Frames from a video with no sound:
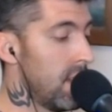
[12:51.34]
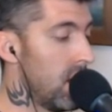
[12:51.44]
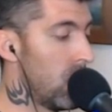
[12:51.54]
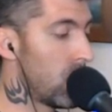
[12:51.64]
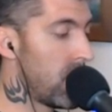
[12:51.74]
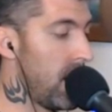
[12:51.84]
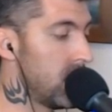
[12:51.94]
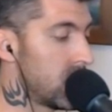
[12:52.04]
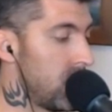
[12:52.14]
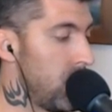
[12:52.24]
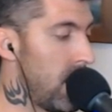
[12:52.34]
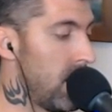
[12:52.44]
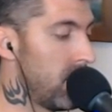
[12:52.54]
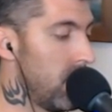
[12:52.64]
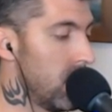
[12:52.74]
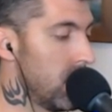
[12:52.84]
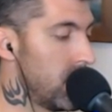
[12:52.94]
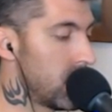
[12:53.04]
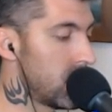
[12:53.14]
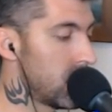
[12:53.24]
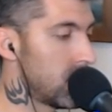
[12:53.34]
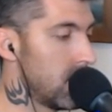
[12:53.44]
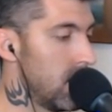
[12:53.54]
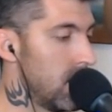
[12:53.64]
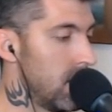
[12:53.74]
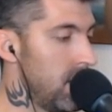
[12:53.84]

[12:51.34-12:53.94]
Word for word: okay, so you have all of this uh,